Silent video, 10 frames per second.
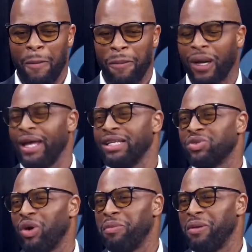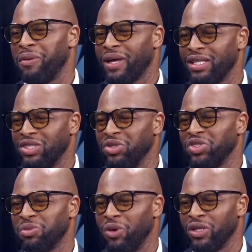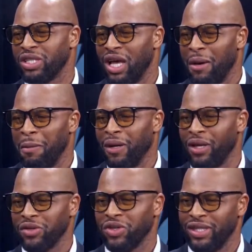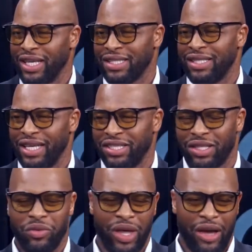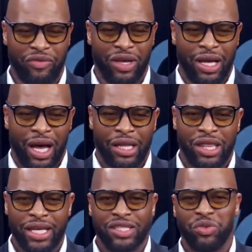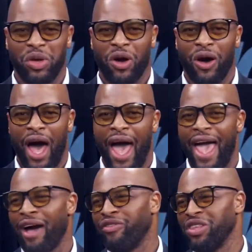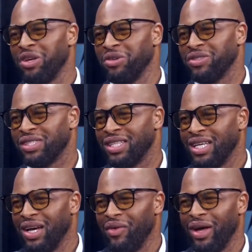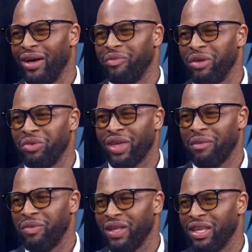place where people can do sports, but also a destination. We have things we call our avenues, where people can pick